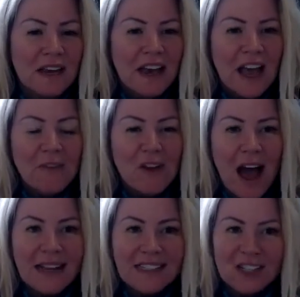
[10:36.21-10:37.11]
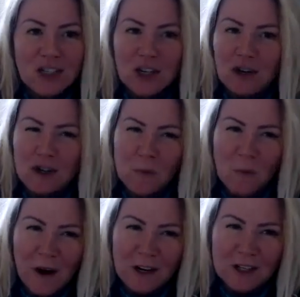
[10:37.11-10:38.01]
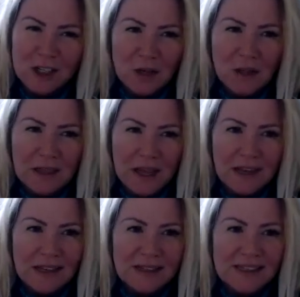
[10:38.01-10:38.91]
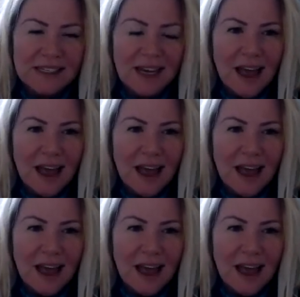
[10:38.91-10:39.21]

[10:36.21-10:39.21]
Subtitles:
If you had to choose one or two things